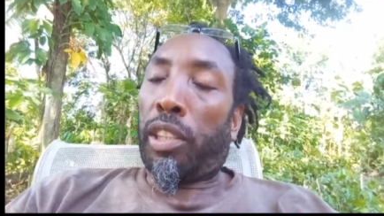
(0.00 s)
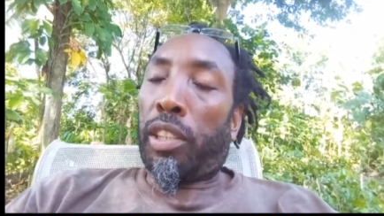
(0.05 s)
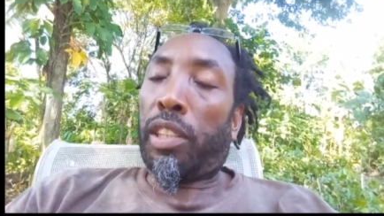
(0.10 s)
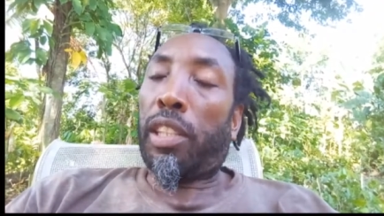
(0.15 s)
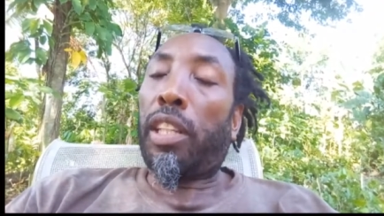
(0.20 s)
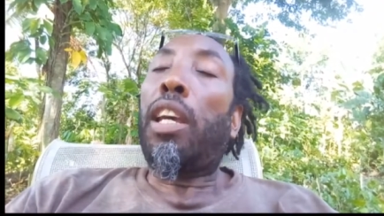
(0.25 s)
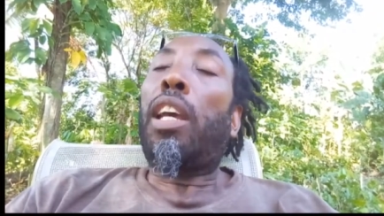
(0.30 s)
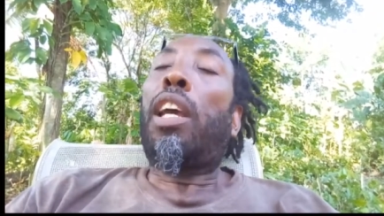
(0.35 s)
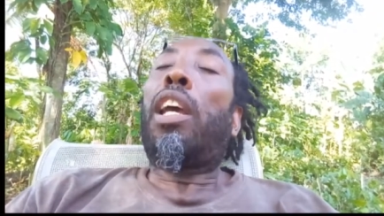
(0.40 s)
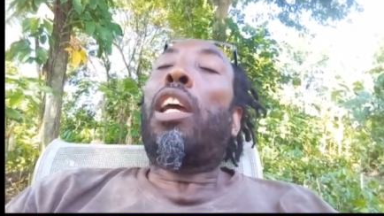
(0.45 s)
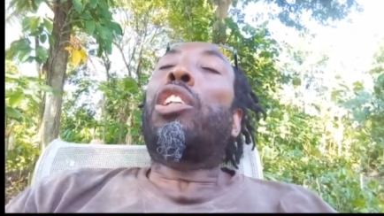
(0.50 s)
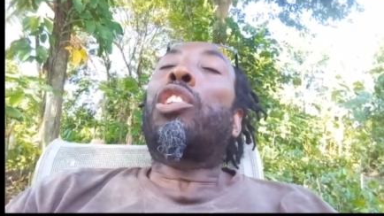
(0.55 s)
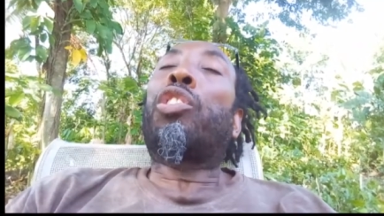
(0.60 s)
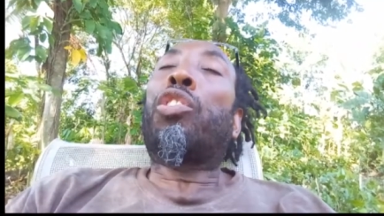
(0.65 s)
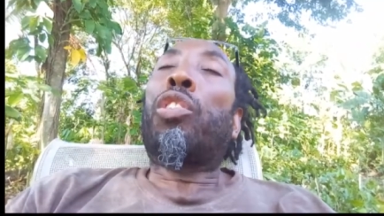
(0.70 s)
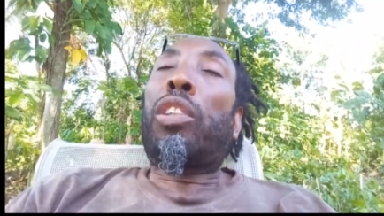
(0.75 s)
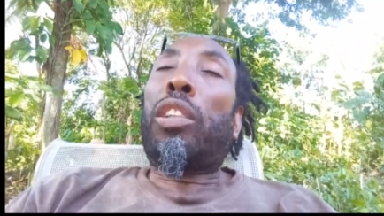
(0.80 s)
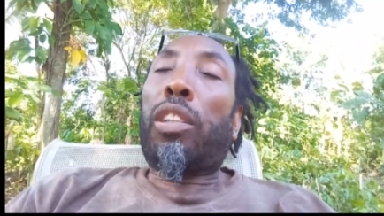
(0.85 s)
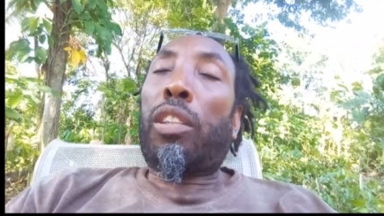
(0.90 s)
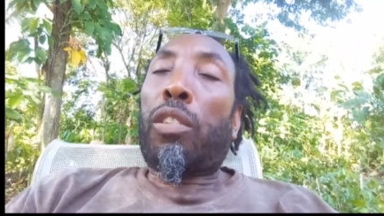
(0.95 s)
drink the
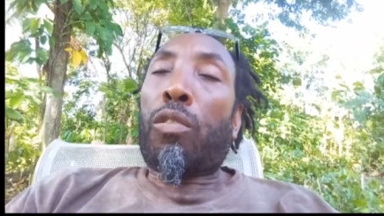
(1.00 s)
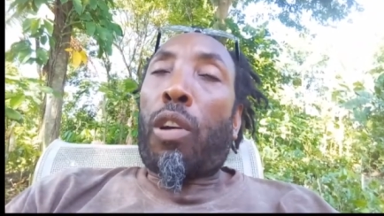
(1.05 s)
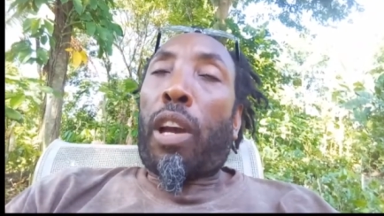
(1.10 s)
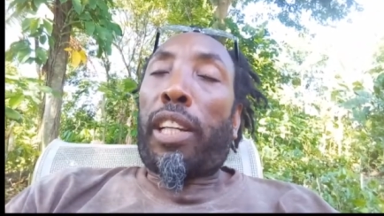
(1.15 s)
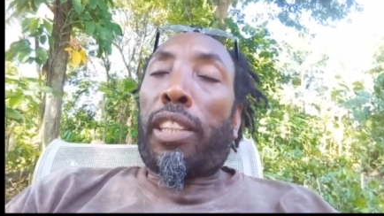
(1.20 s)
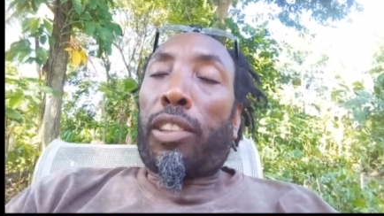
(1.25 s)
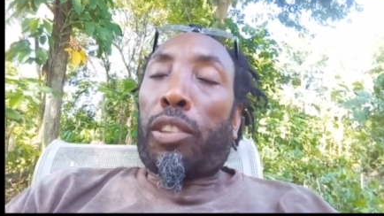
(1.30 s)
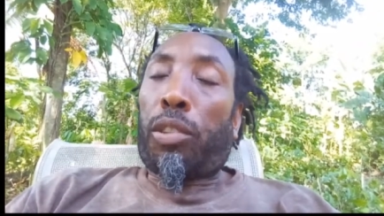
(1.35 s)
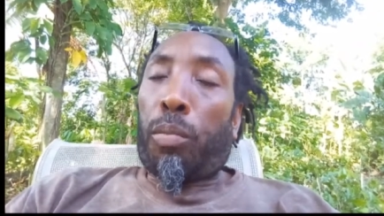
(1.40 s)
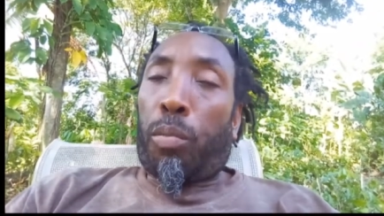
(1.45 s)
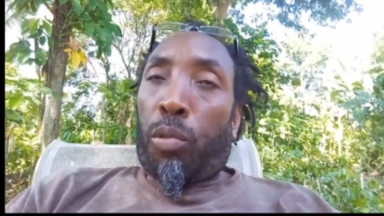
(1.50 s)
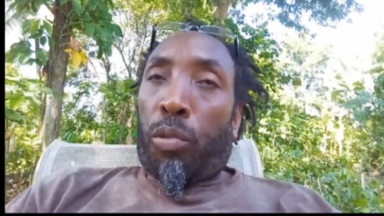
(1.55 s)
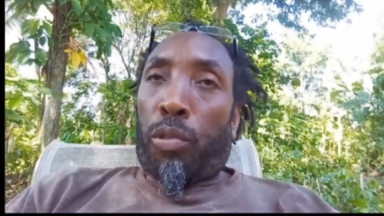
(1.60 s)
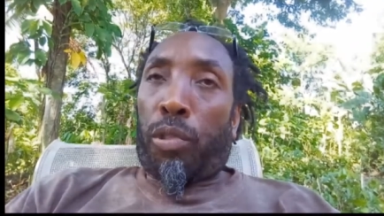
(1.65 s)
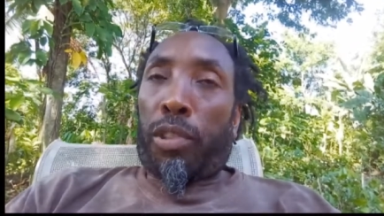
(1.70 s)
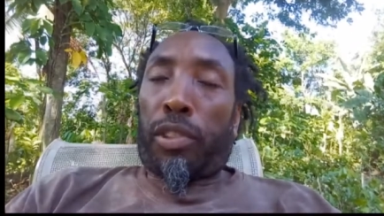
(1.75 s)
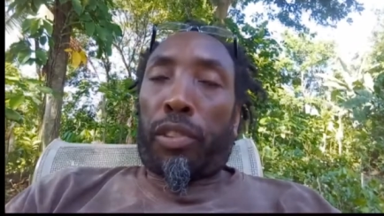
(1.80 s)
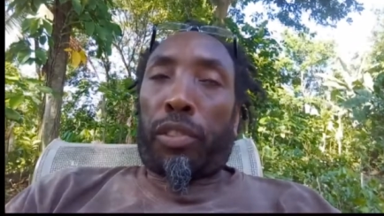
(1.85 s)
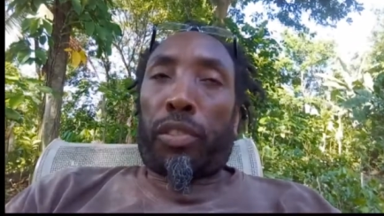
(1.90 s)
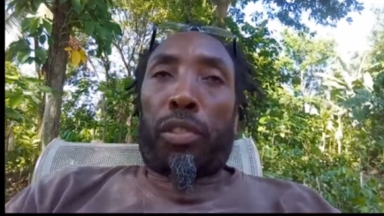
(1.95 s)
right smoothies, the
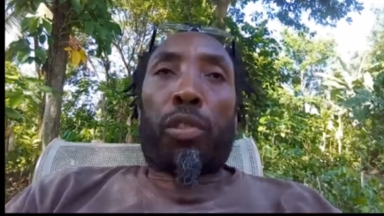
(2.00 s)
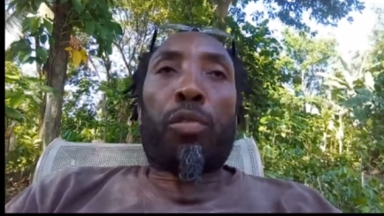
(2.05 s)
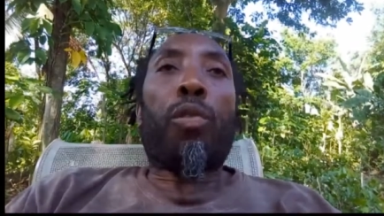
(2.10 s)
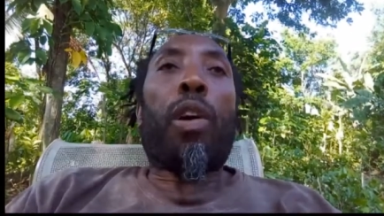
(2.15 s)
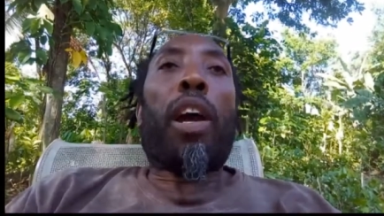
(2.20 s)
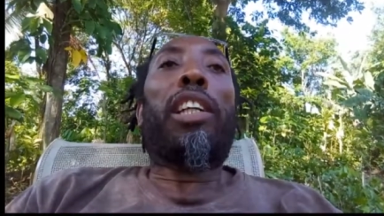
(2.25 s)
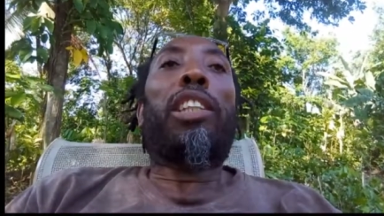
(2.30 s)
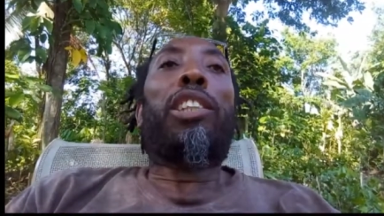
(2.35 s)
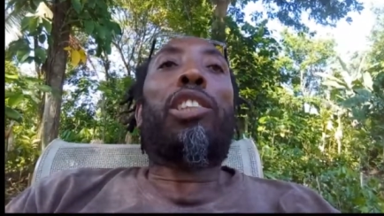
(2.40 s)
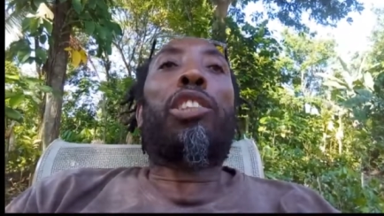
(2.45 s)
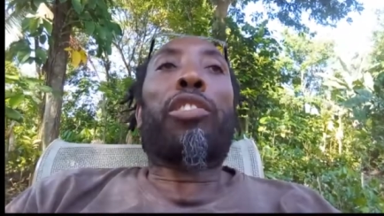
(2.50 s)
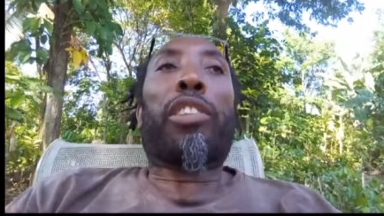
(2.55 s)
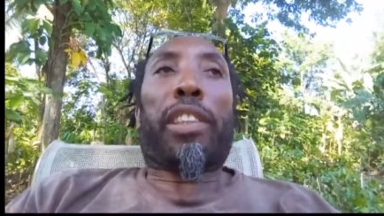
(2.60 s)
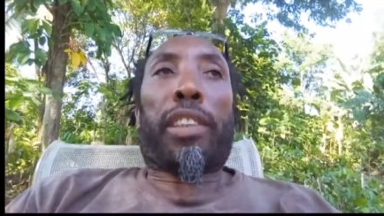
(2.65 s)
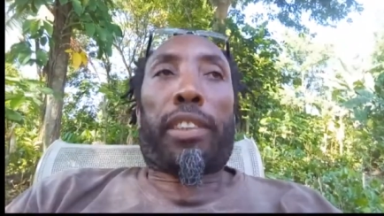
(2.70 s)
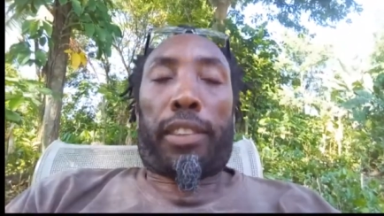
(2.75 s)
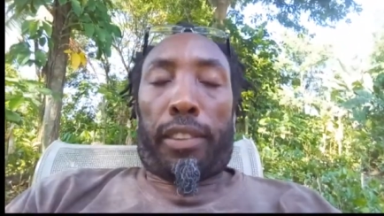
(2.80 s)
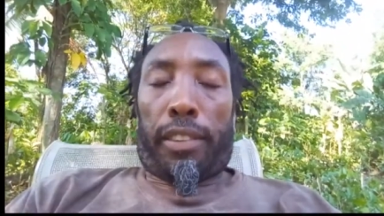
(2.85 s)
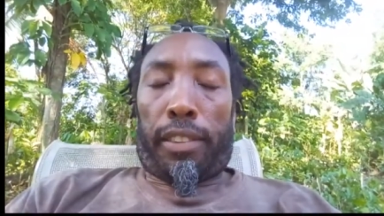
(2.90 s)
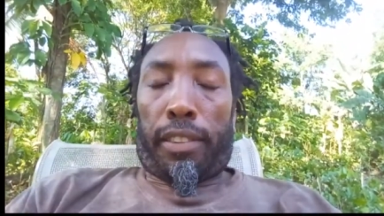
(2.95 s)
right drinks
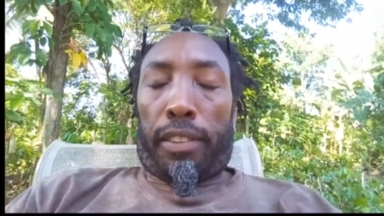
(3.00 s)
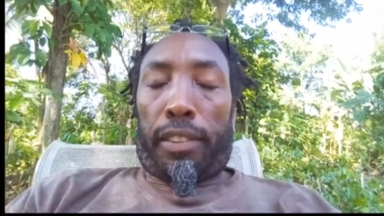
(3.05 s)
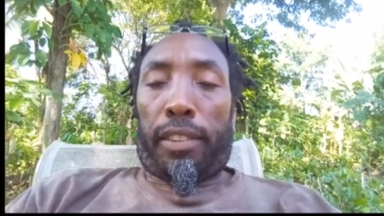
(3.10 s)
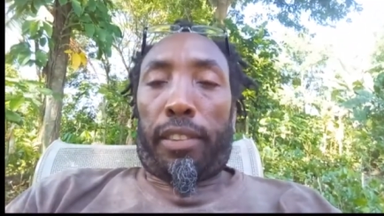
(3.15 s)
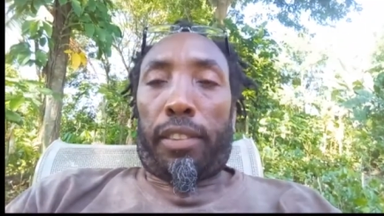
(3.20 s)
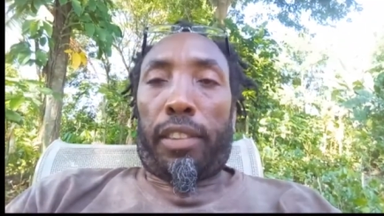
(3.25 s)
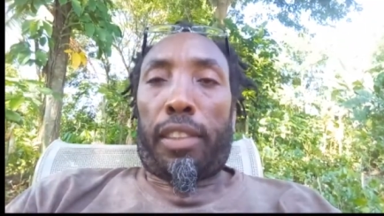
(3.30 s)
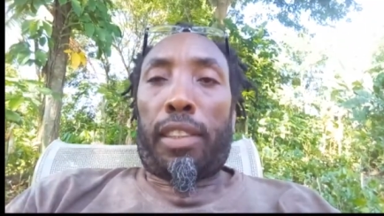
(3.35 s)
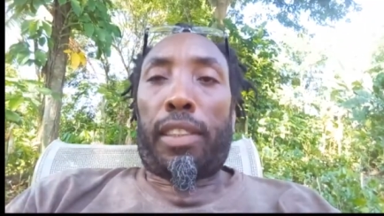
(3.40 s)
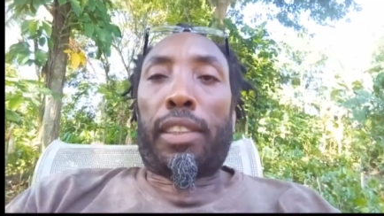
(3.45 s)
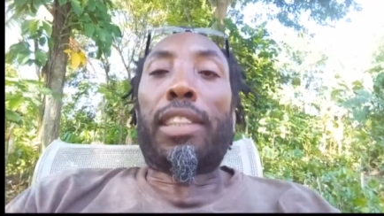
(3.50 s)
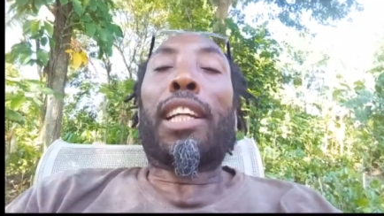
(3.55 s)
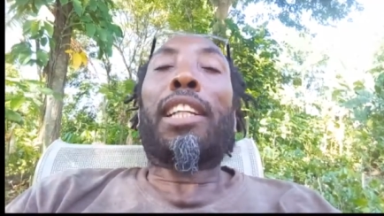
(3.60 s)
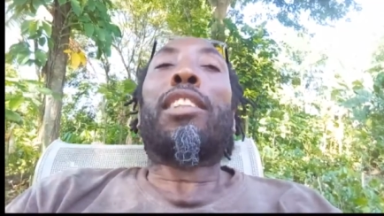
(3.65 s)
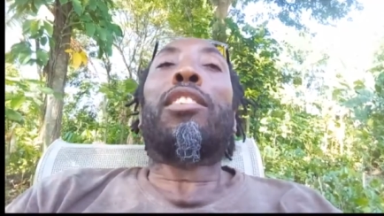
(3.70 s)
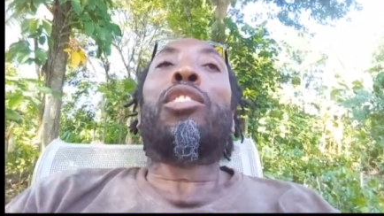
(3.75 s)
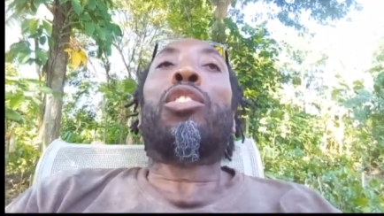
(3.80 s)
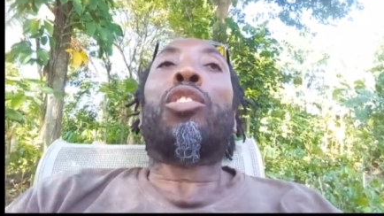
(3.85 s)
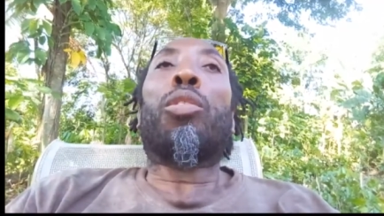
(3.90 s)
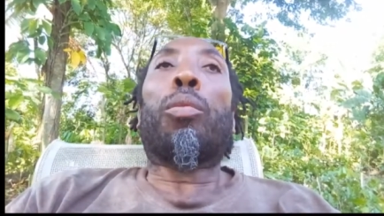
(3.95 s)
that you're
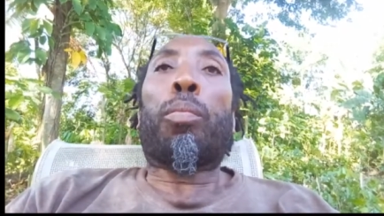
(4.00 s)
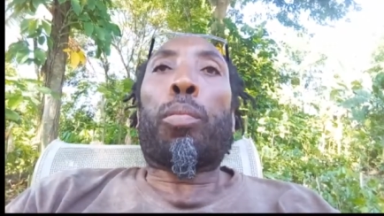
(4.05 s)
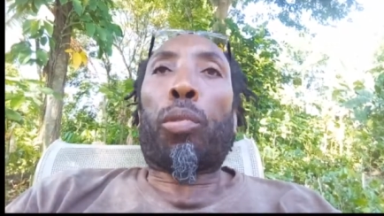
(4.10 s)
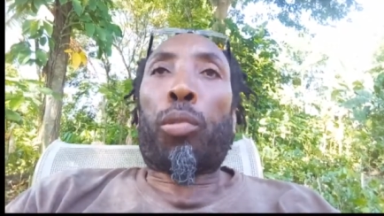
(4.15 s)
supposed to.